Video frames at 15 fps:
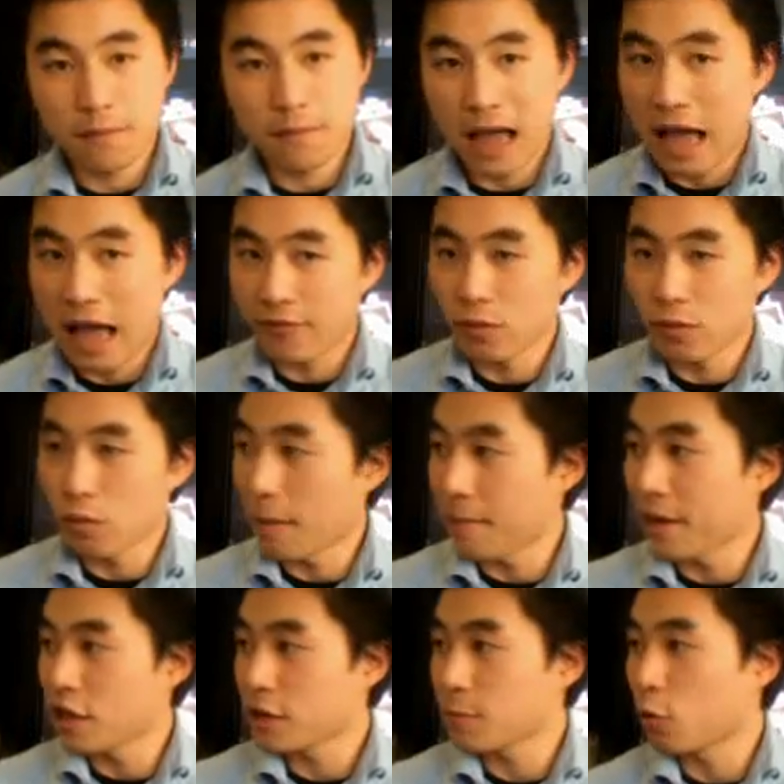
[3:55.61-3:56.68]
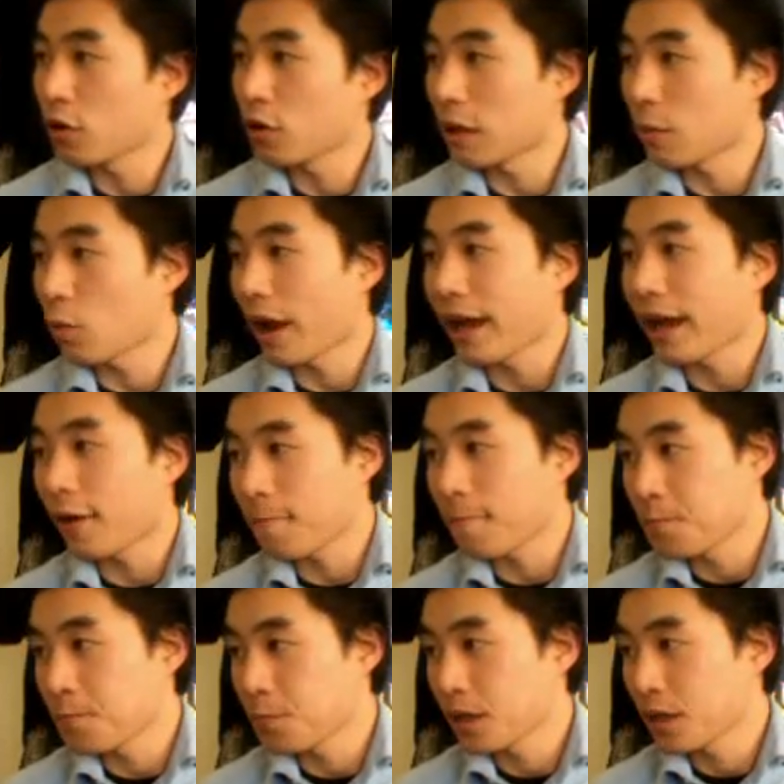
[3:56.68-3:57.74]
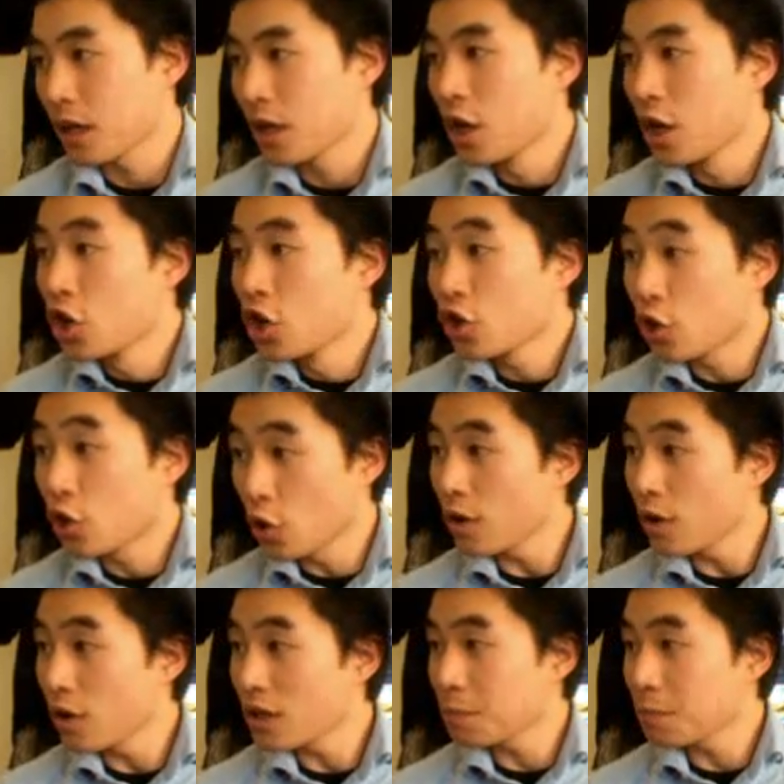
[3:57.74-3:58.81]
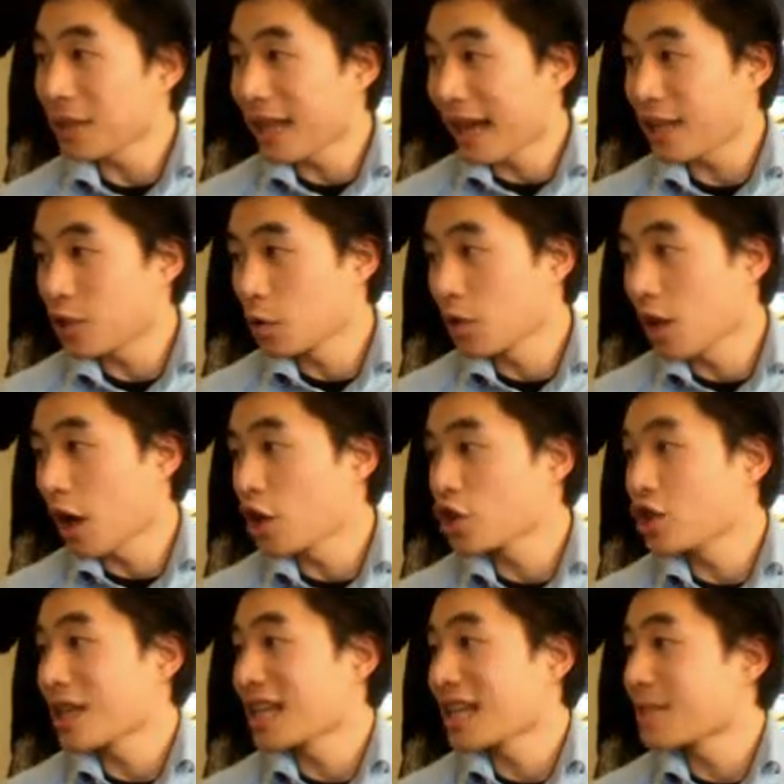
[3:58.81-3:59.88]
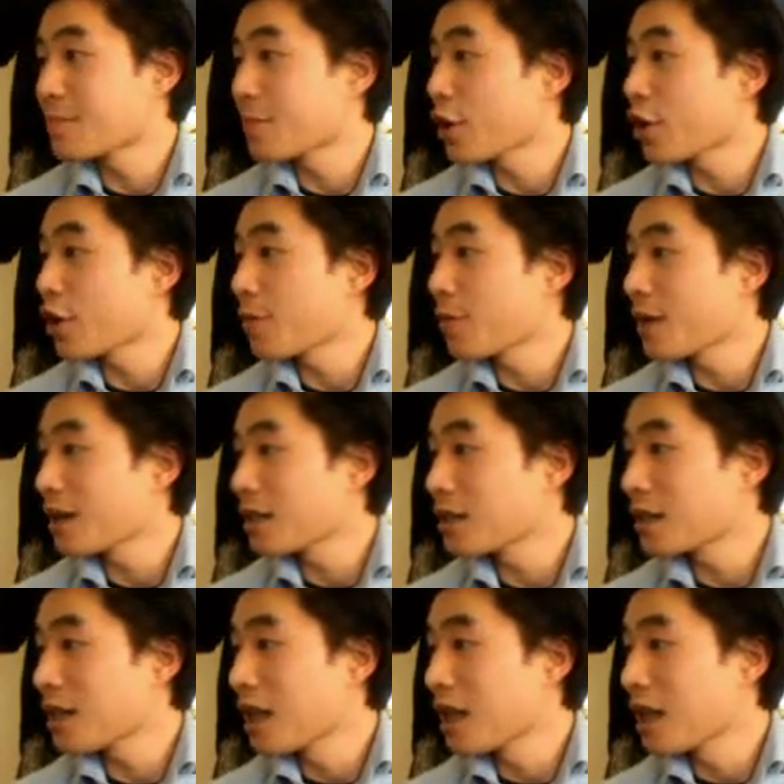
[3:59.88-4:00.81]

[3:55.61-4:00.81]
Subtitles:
I have the webpage pulled up right here. Google is planned to launch an experiment